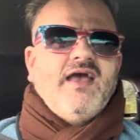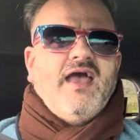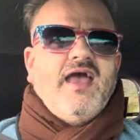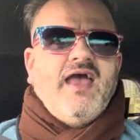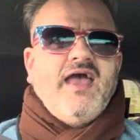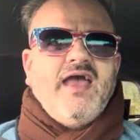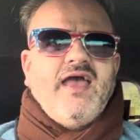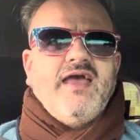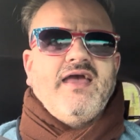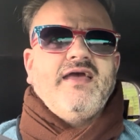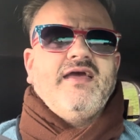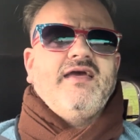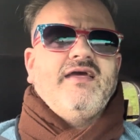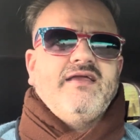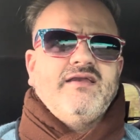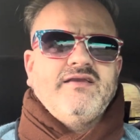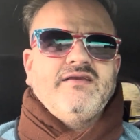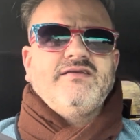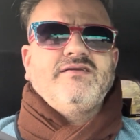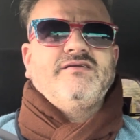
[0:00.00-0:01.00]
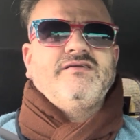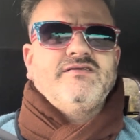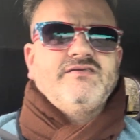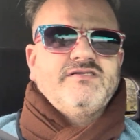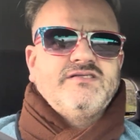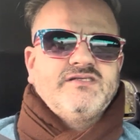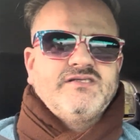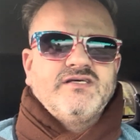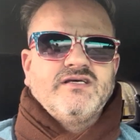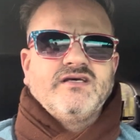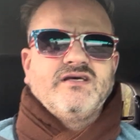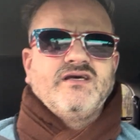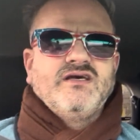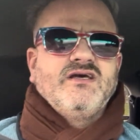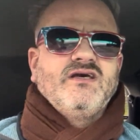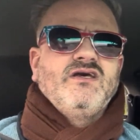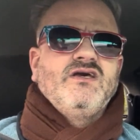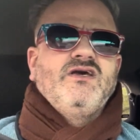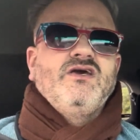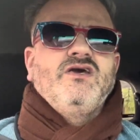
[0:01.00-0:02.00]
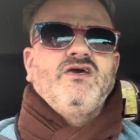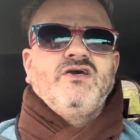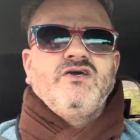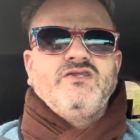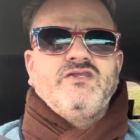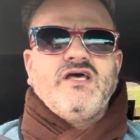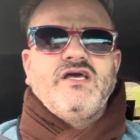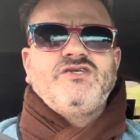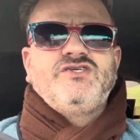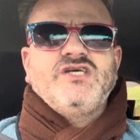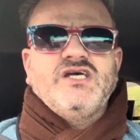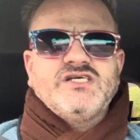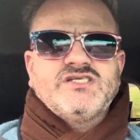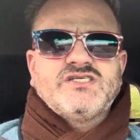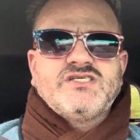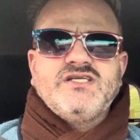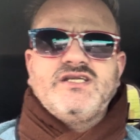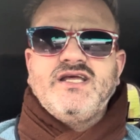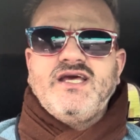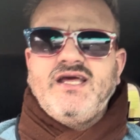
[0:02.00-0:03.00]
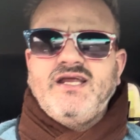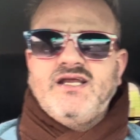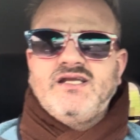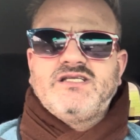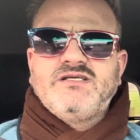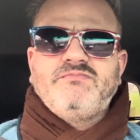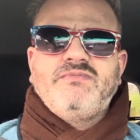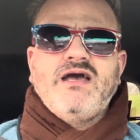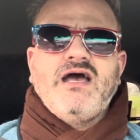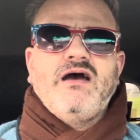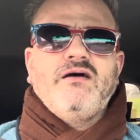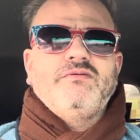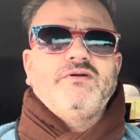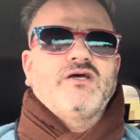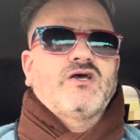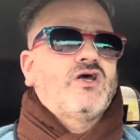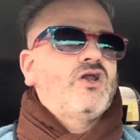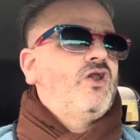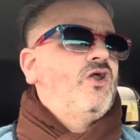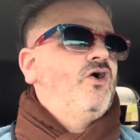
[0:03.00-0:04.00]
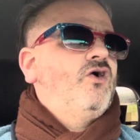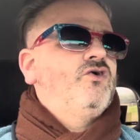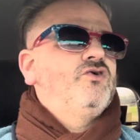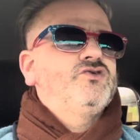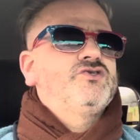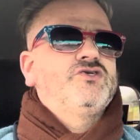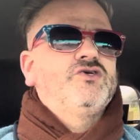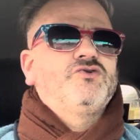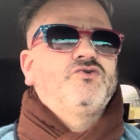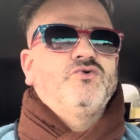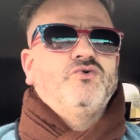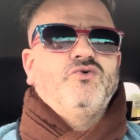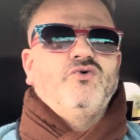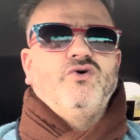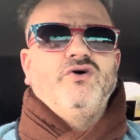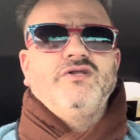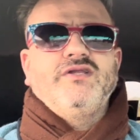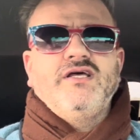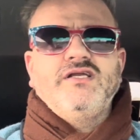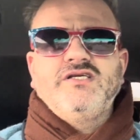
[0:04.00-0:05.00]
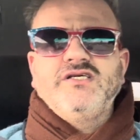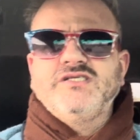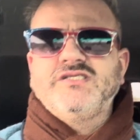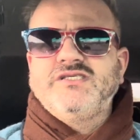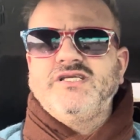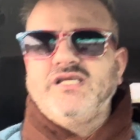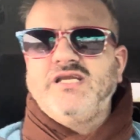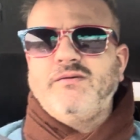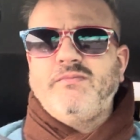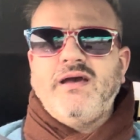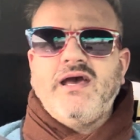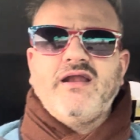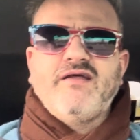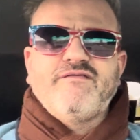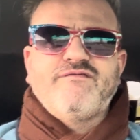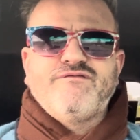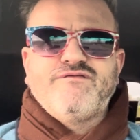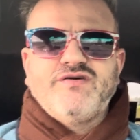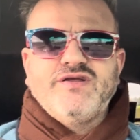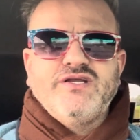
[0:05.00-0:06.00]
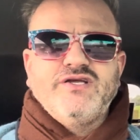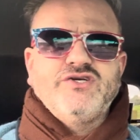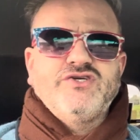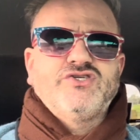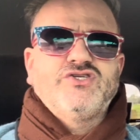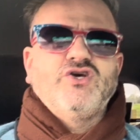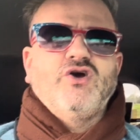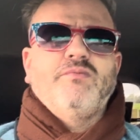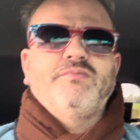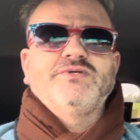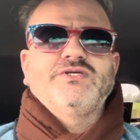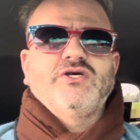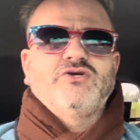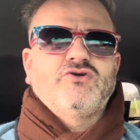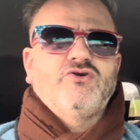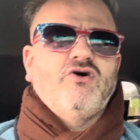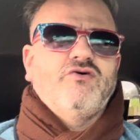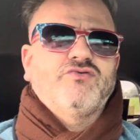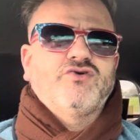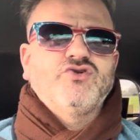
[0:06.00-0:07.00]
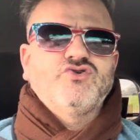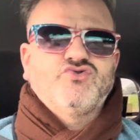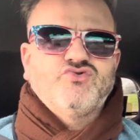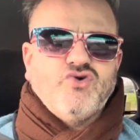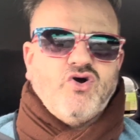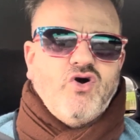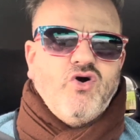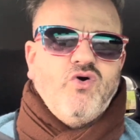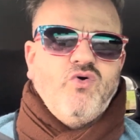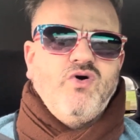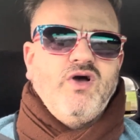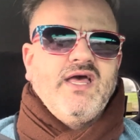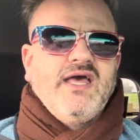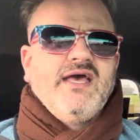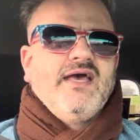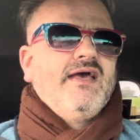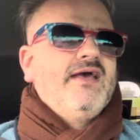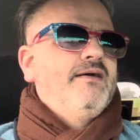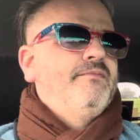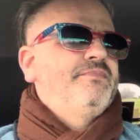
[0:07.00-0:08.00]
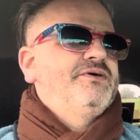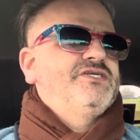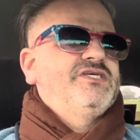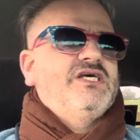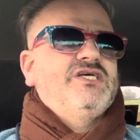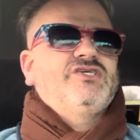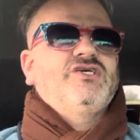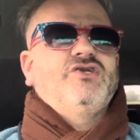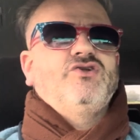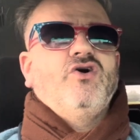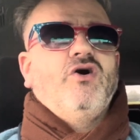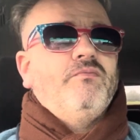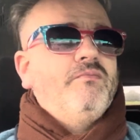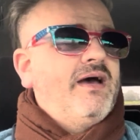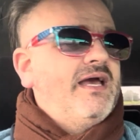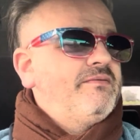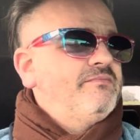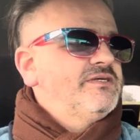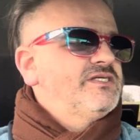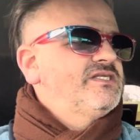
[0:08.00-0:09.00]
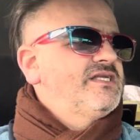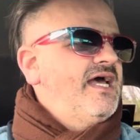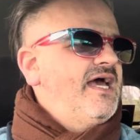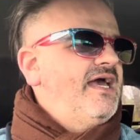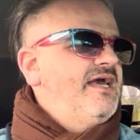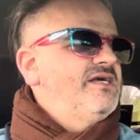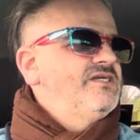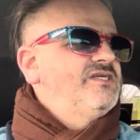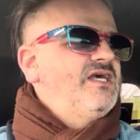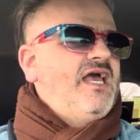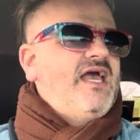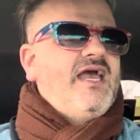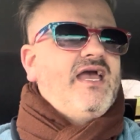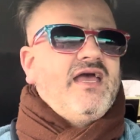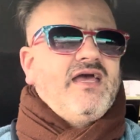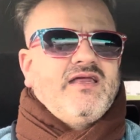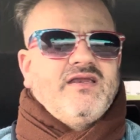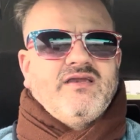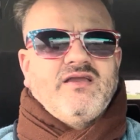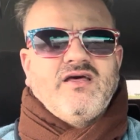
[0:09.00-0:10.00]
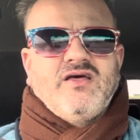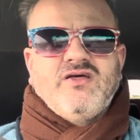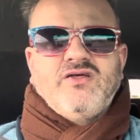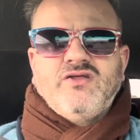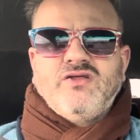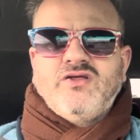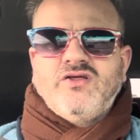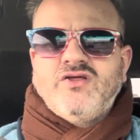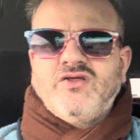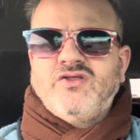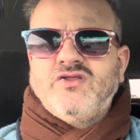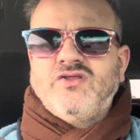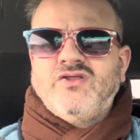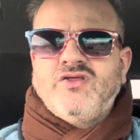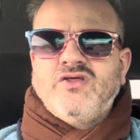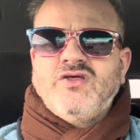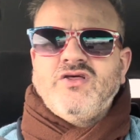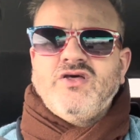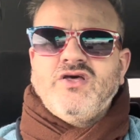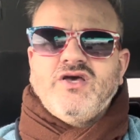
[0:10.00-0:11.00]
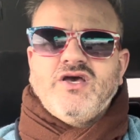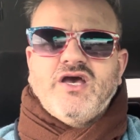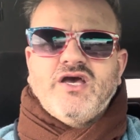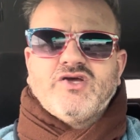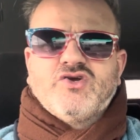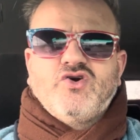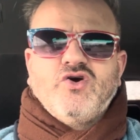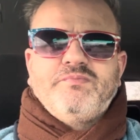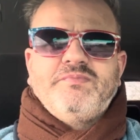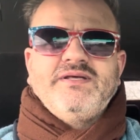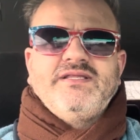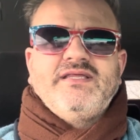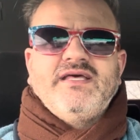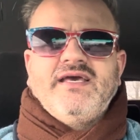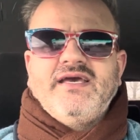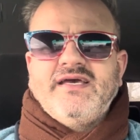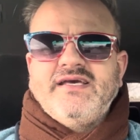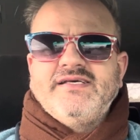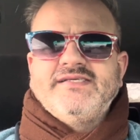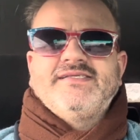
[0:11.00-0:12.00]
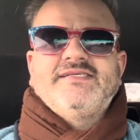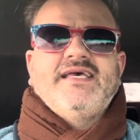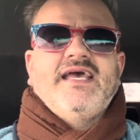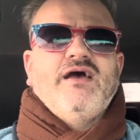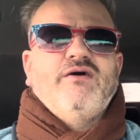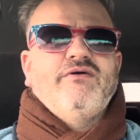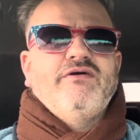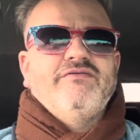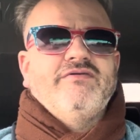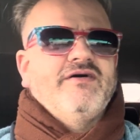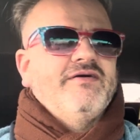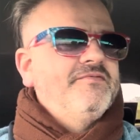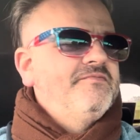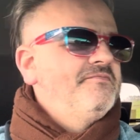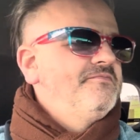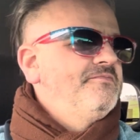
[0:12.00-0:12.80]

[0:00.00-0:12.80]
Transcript: and they just needed to be able to close the door. They just needed to be able to finish the opposition off, control possession, not make mistakes, and it could be theirs. However,